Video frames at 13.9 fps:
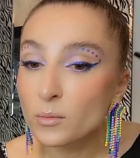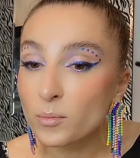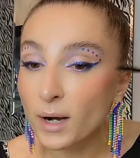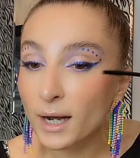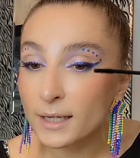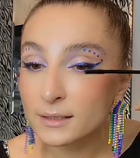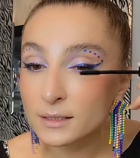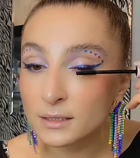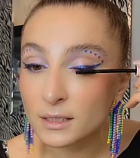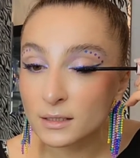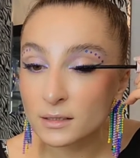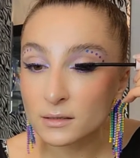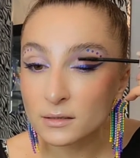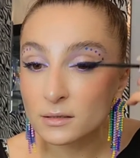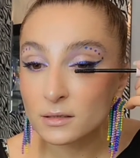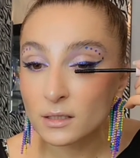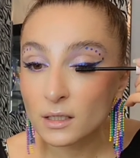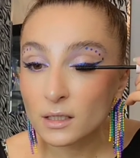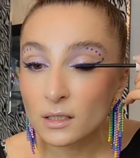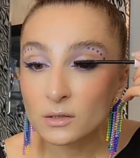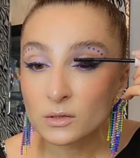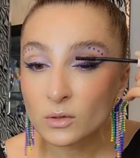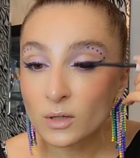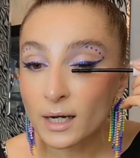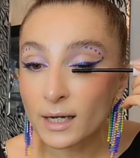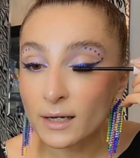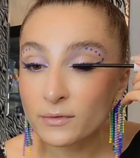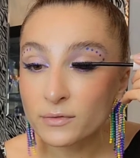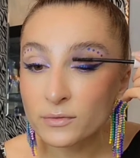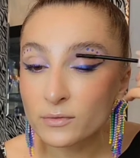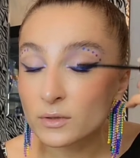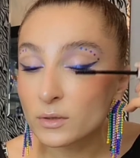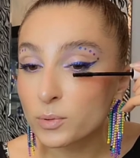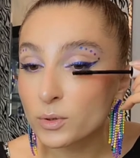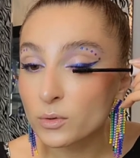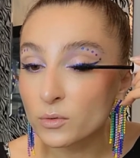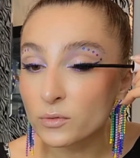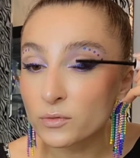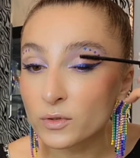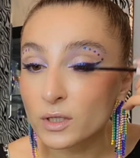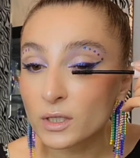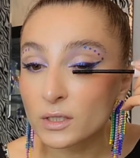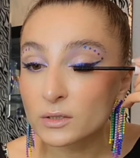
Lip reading: Buy the tickets so I have proof,